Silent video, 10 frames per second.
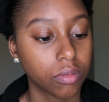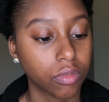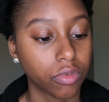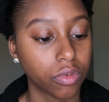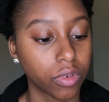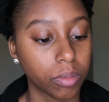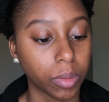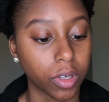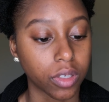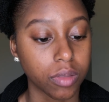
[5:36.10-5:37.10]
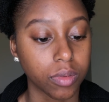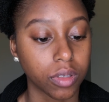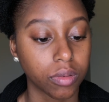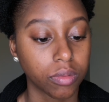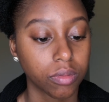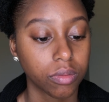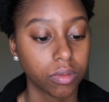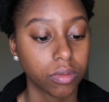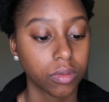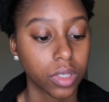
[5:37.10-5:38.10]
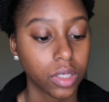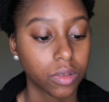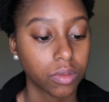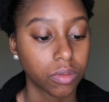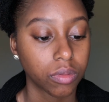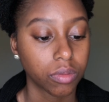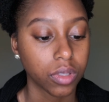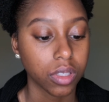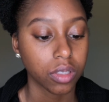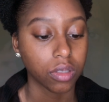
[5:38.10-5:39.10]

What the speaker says: ruin my brows, but we'll see.